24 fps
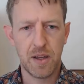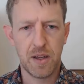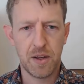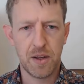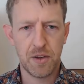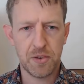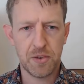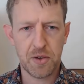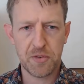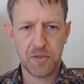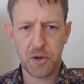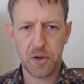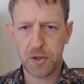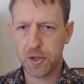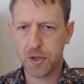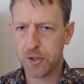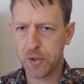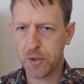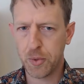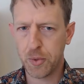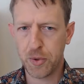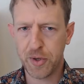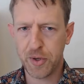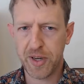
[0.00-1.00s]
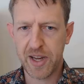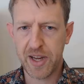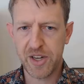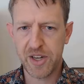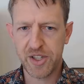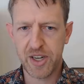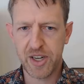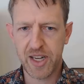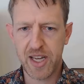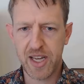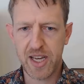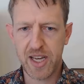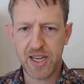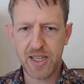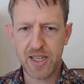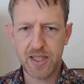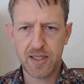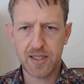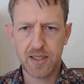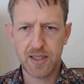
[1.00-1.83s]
So I've got good coordination here.